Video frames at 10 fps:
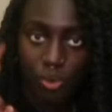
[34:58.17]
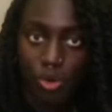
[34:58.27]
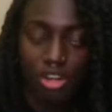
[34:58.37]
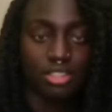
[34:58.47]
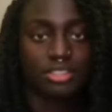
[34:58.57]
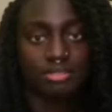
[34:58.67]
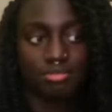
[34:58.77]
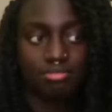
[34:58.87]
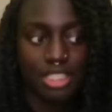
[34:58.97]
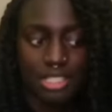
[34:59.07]
world,
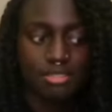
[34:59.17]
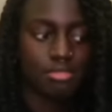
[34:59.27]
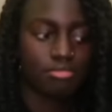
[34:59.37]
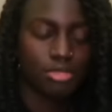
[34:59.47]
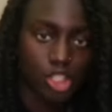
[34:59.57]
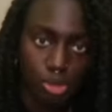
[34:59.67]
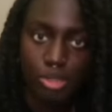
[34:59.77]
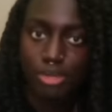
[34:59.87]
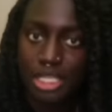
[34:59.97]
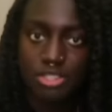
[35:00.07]
because
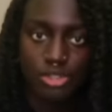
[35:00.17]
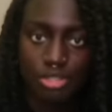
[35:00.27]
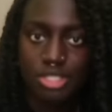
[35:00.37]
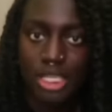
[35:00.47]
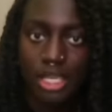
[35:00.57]
human beings are using